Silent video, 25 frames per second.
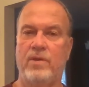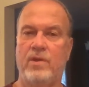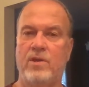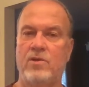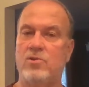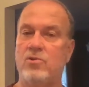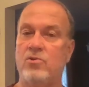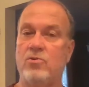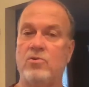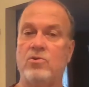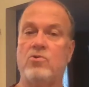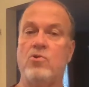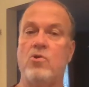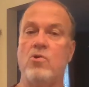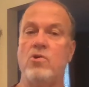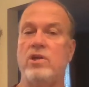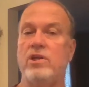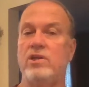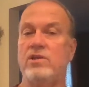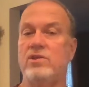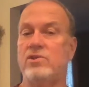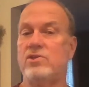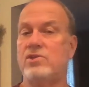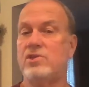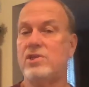So,
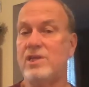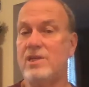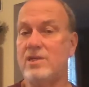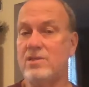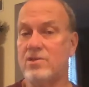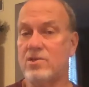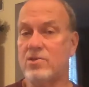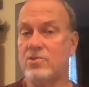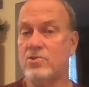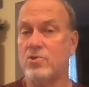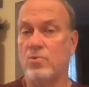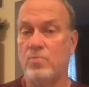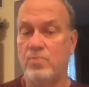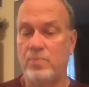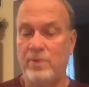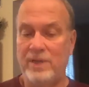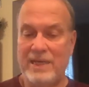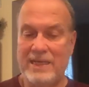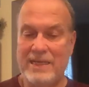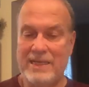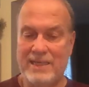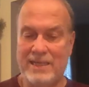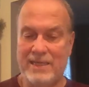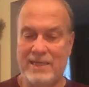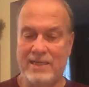according to Jesus,
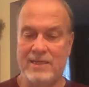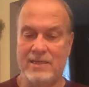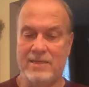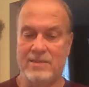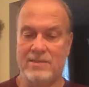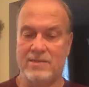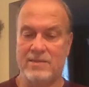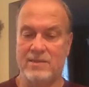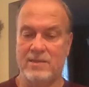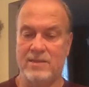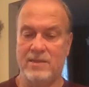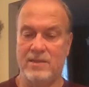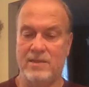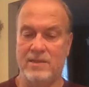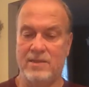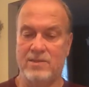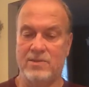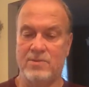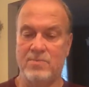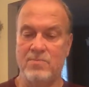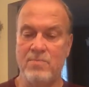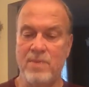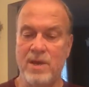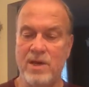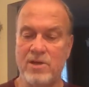obedience is a
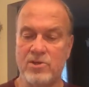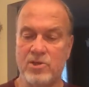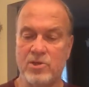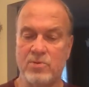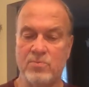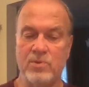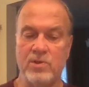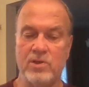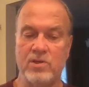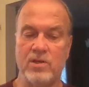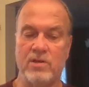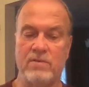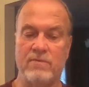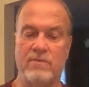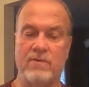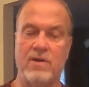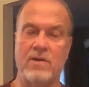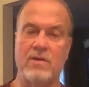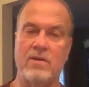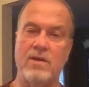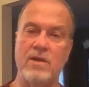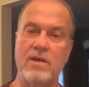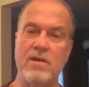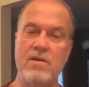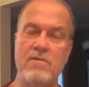measurement of our
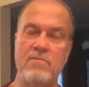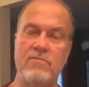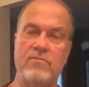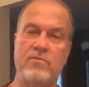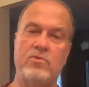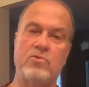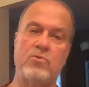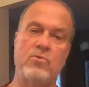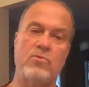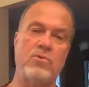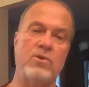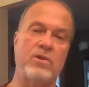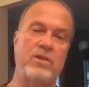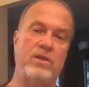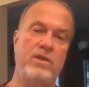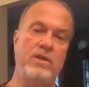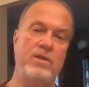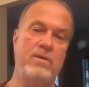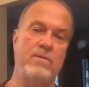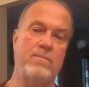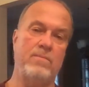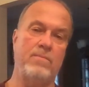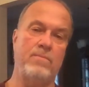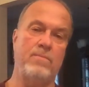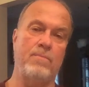love toward
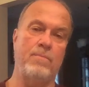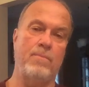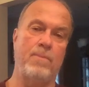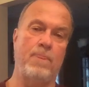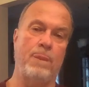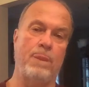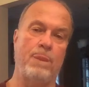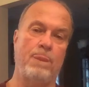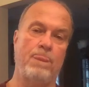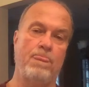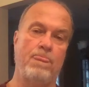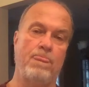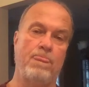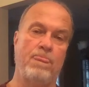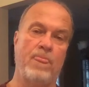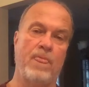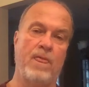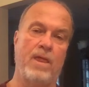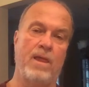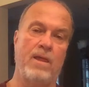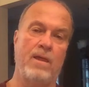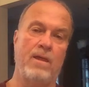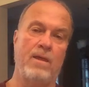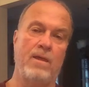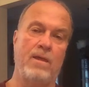him.
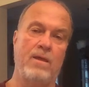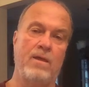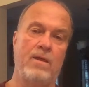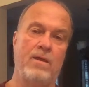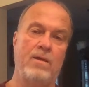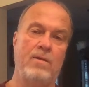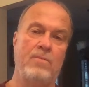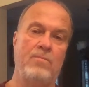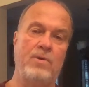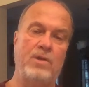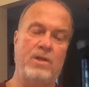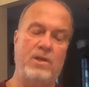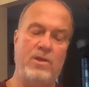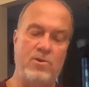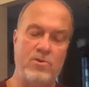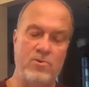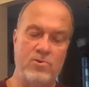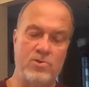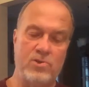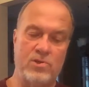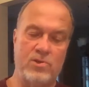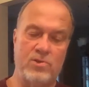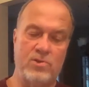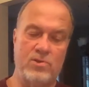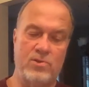But
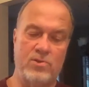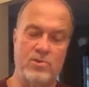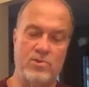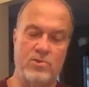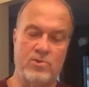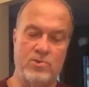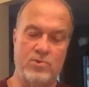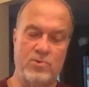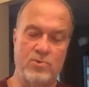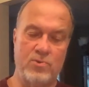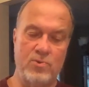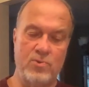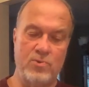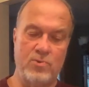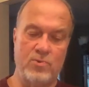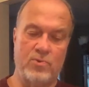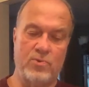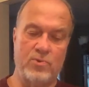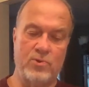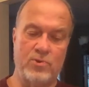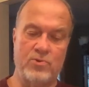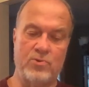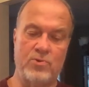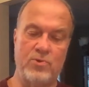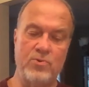here's the truth
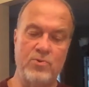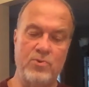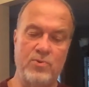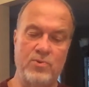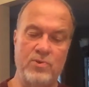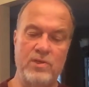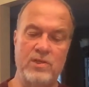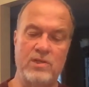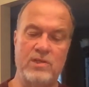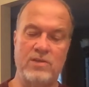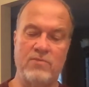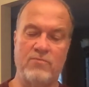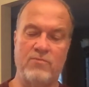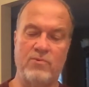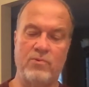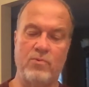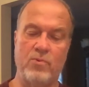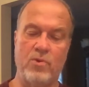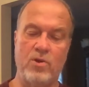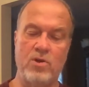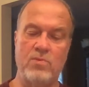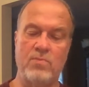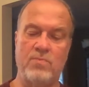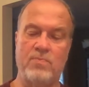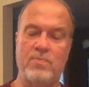the truth is, if we
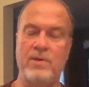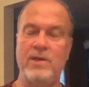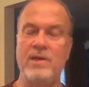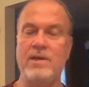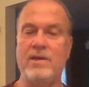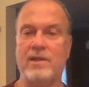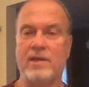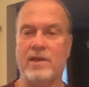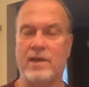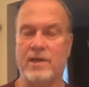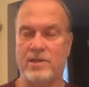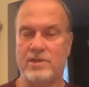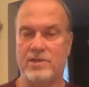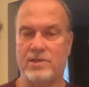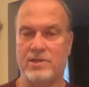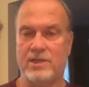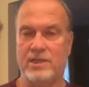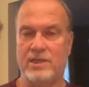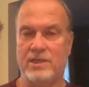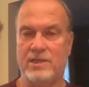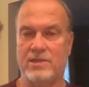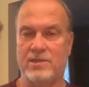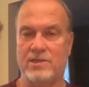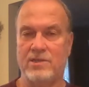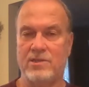want to be like
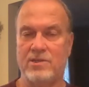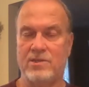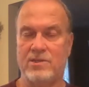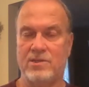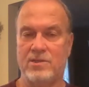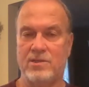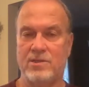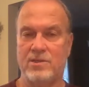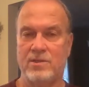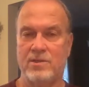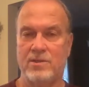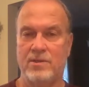Jesus,